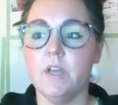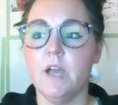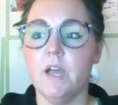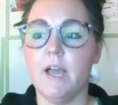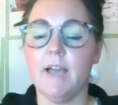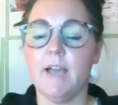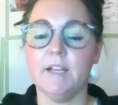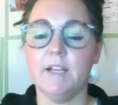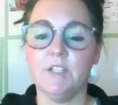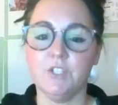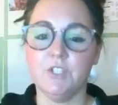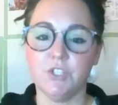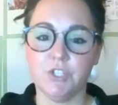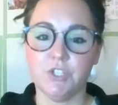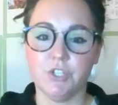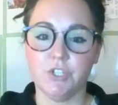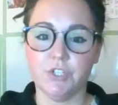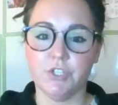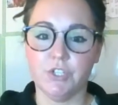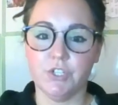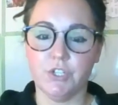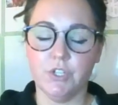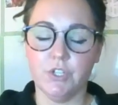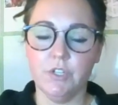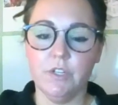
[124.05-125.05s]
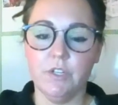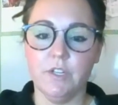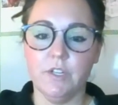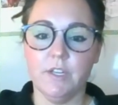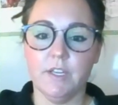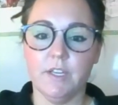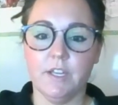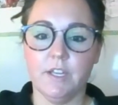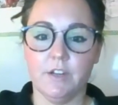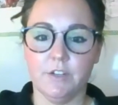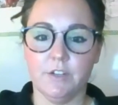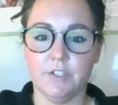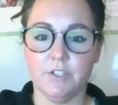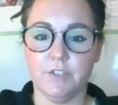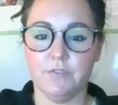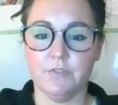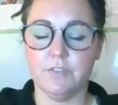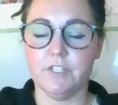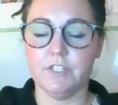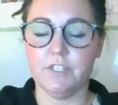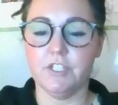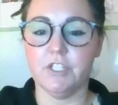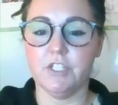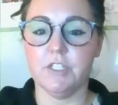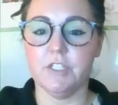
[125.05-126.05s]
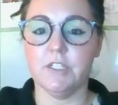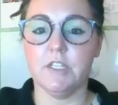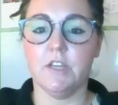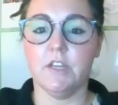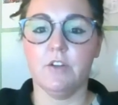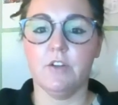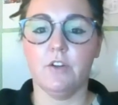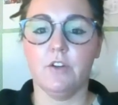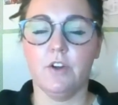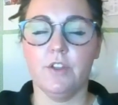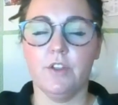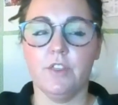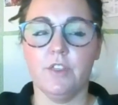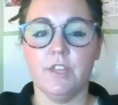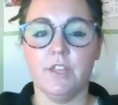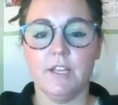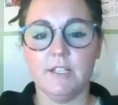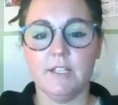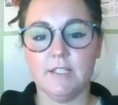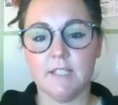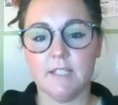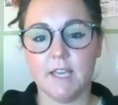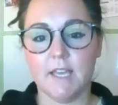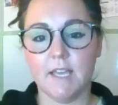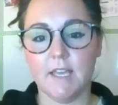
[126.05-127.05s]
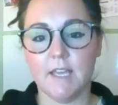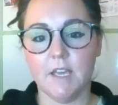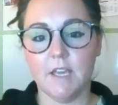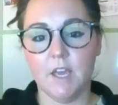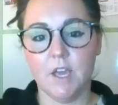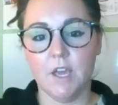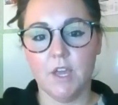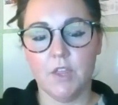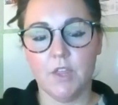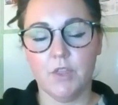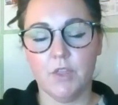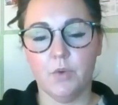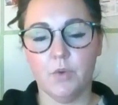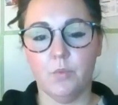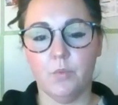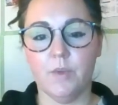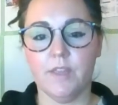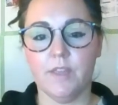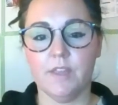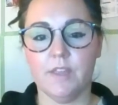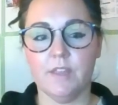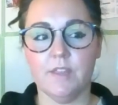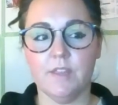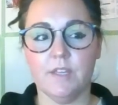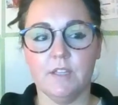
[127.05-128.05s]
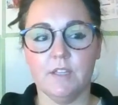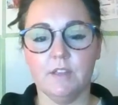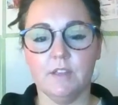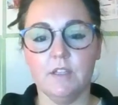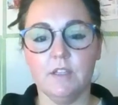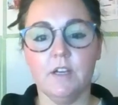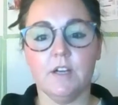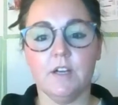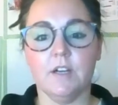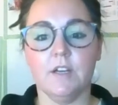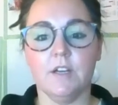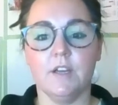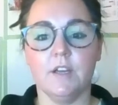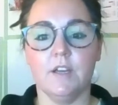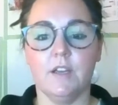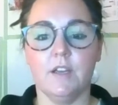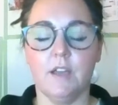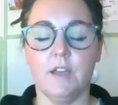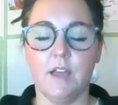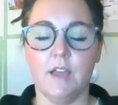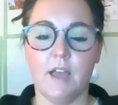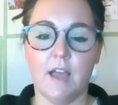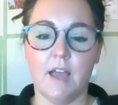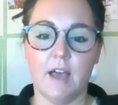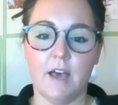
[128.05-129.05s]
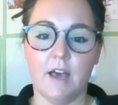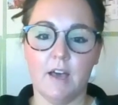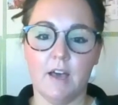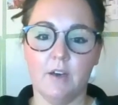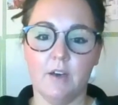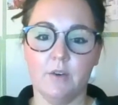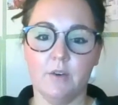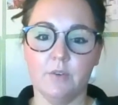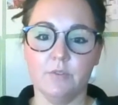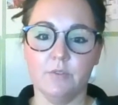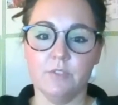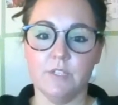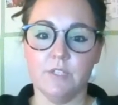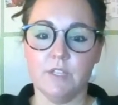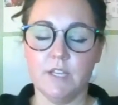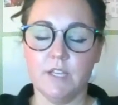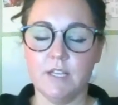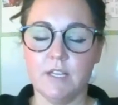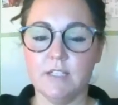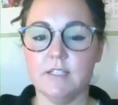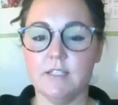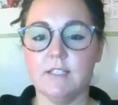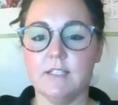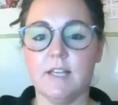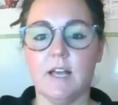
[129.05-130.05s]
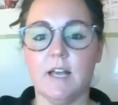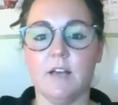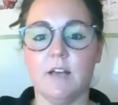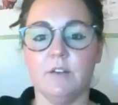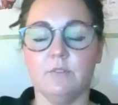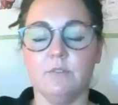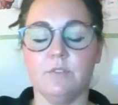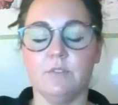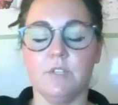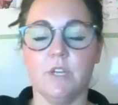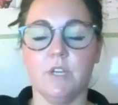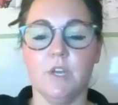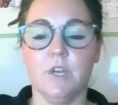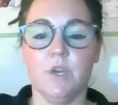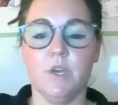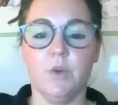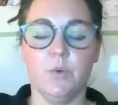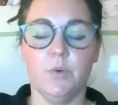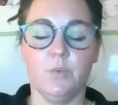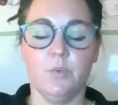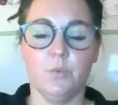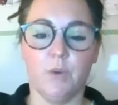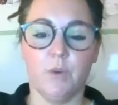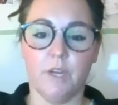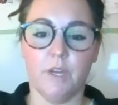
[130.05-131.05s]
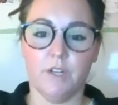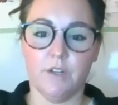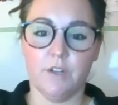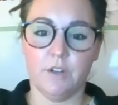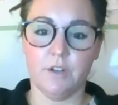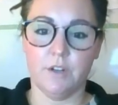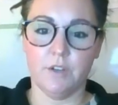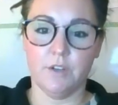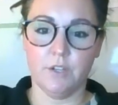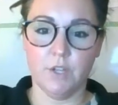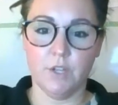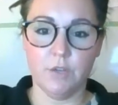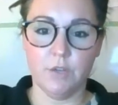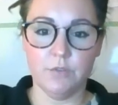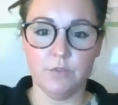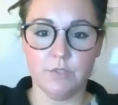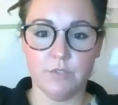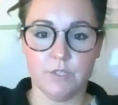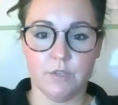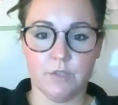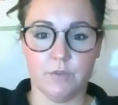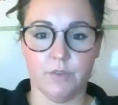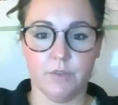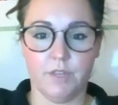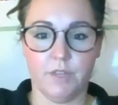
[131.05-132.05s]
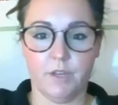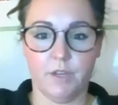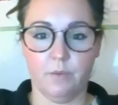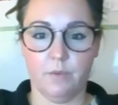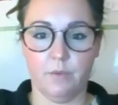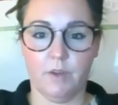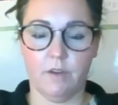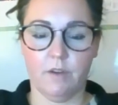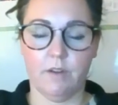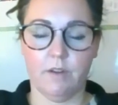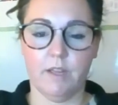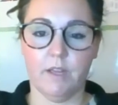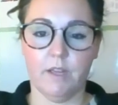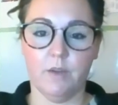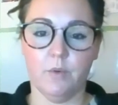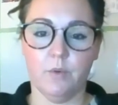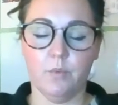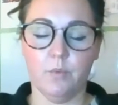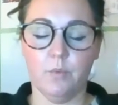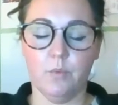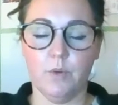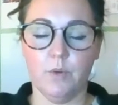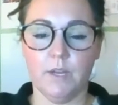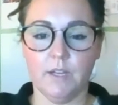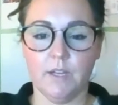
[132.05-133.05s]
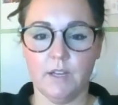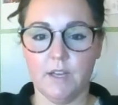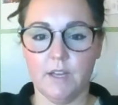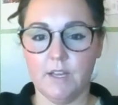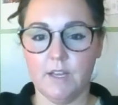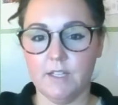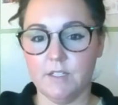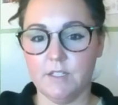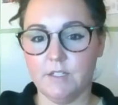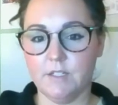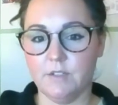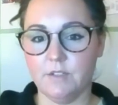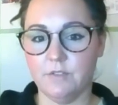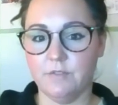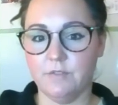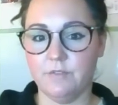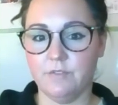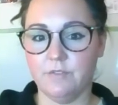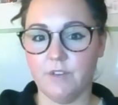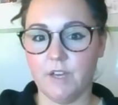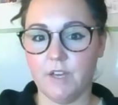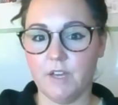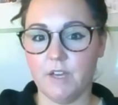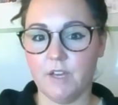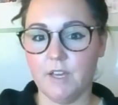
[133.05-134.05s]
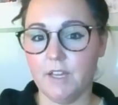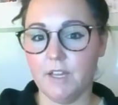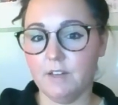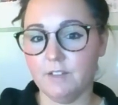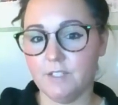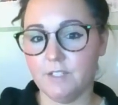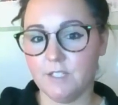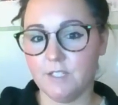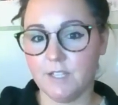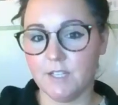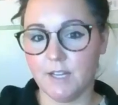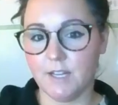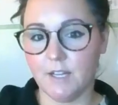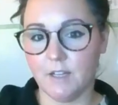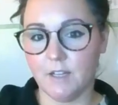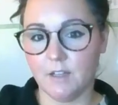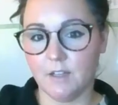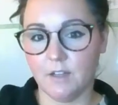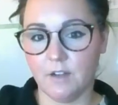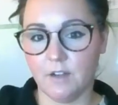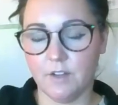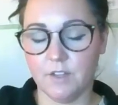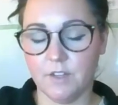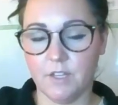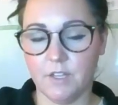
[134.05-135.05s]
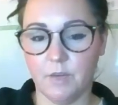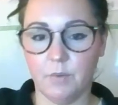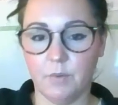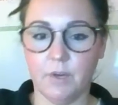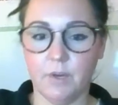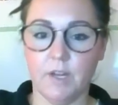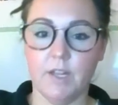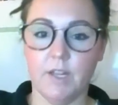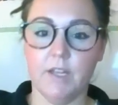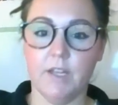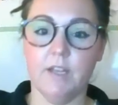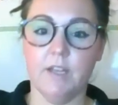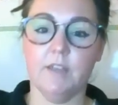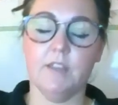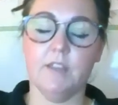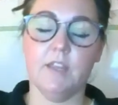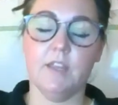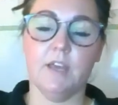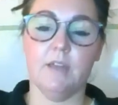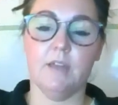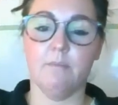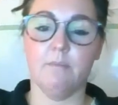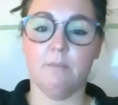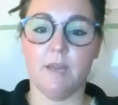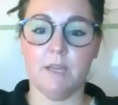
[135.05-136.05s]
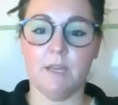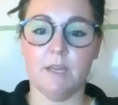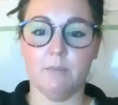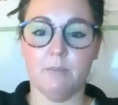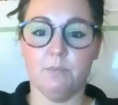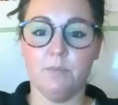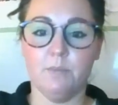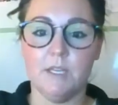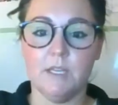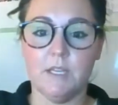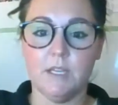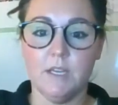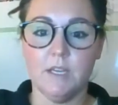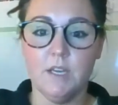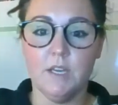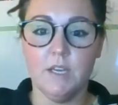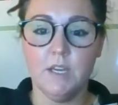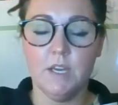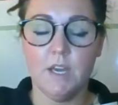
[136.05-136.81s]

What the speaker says: External character features are things like the way that they look, how do they sound, what clothes are they wearing, what kind of hairstyle are they wearing that might be